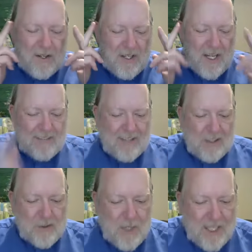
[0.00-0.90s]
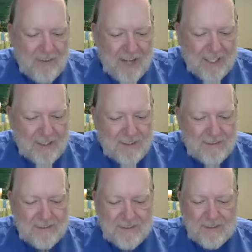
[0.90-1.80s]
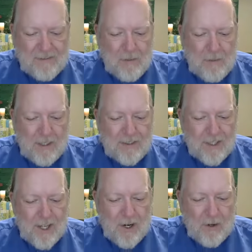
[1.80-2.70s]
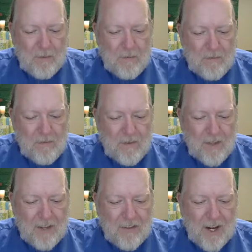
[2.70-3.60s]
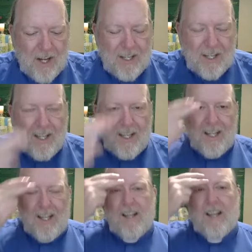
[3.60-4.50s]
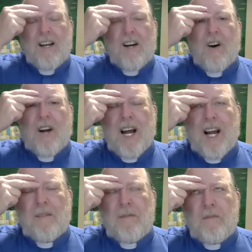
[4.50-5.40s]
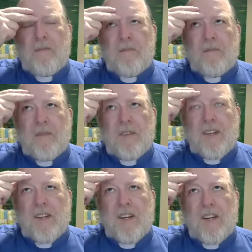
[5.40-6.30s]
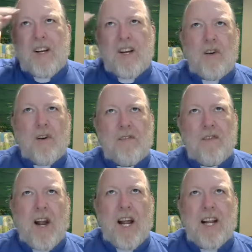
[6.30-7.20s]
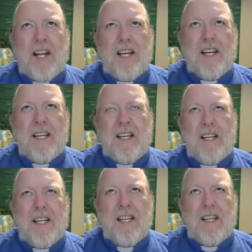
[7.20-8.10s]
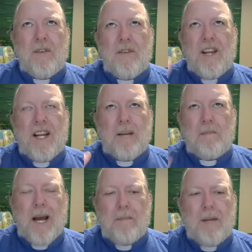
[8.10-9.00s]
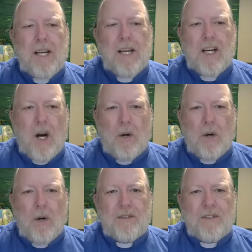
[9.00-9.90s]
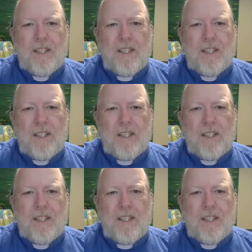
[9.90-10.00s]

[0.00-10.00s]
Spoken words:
as I was reading that a few months ago, I thought, okay, you're afraid, you think it might be a ghost,